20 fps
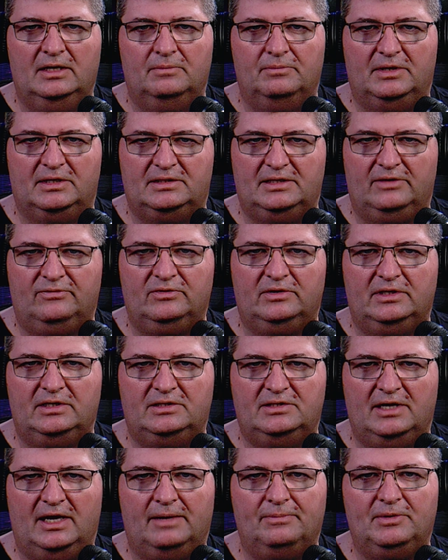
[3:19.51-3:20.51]
but definitely
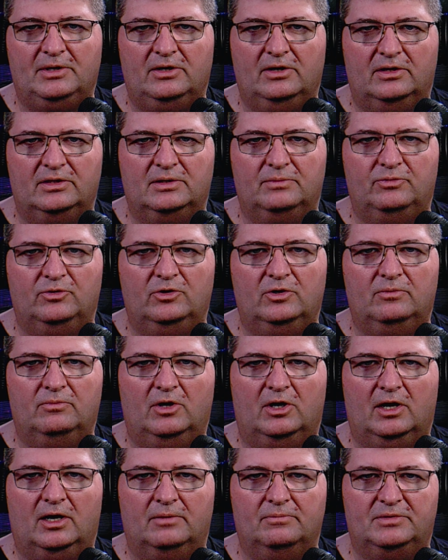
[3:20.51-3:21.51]
tapping on the boom
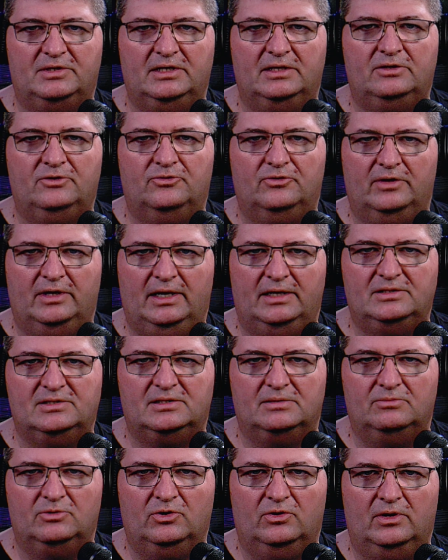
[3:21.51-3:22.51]
arm did create
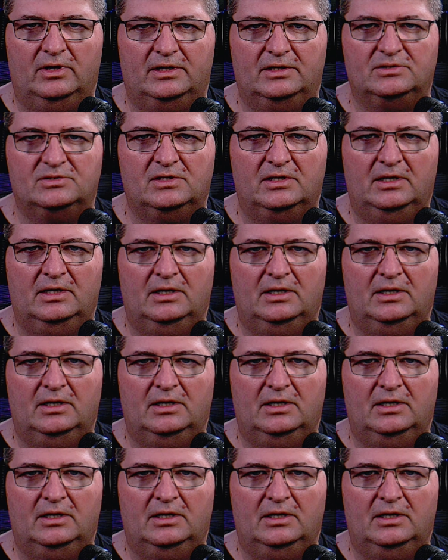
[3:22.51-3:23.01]
some noise.